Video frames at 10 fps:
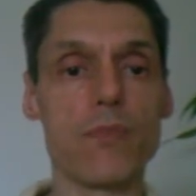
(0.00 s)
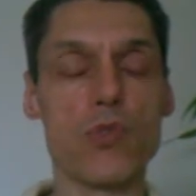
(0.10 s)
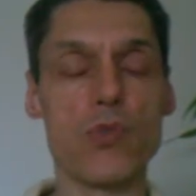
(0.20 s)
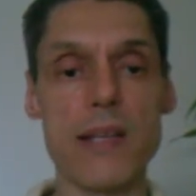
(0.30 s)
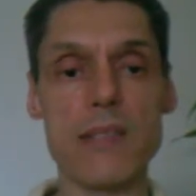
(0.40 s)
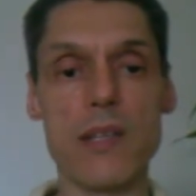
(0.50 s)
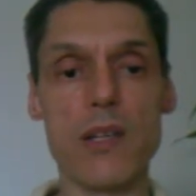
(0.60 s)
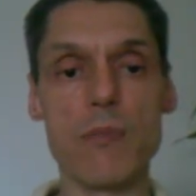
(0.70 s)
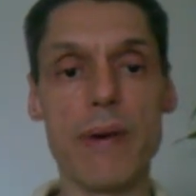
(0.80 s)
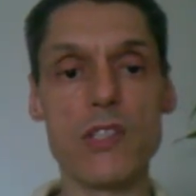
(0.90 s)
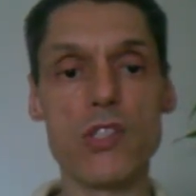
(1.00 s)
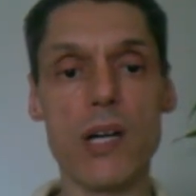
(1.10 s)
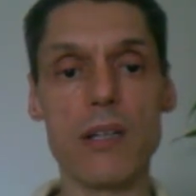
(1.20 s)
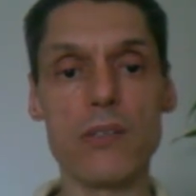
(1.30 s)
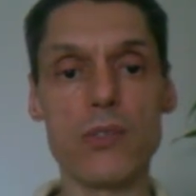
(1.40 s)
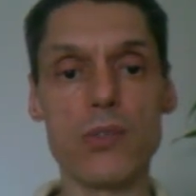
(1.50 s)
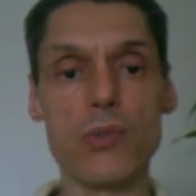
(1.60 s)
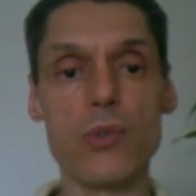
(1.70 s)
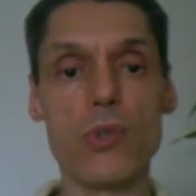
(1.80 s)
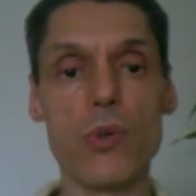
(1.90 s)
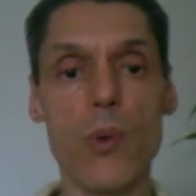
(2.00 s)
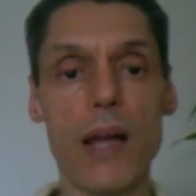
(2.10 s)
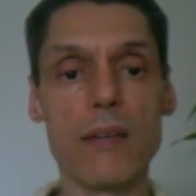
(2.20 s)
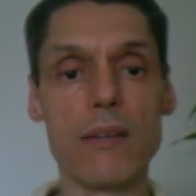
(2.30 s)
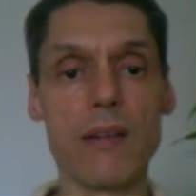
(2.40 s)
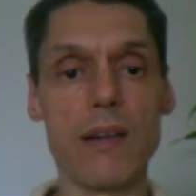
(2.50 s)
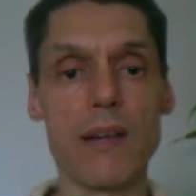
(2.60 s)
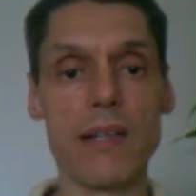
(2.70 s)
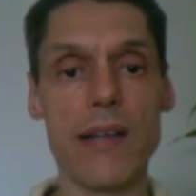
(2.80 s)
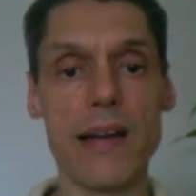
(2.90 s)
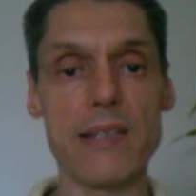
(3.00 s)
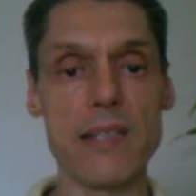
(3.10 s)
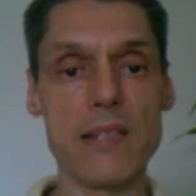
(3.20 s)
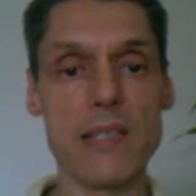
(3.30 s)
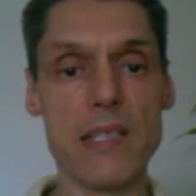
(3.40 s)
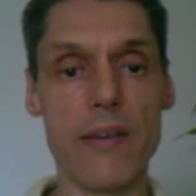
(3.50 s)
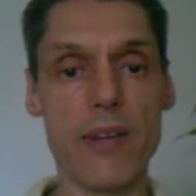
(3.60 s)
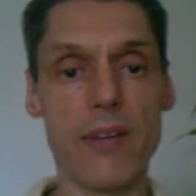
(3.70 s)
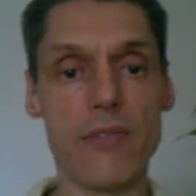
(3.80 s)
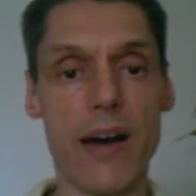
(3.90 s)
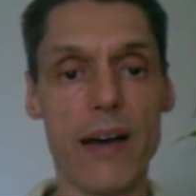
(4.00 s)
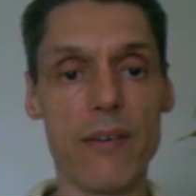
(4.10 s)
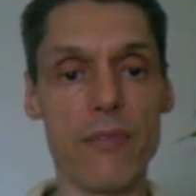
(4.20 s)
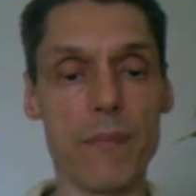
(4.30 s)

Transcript: translated by Chung-yuan, 1975.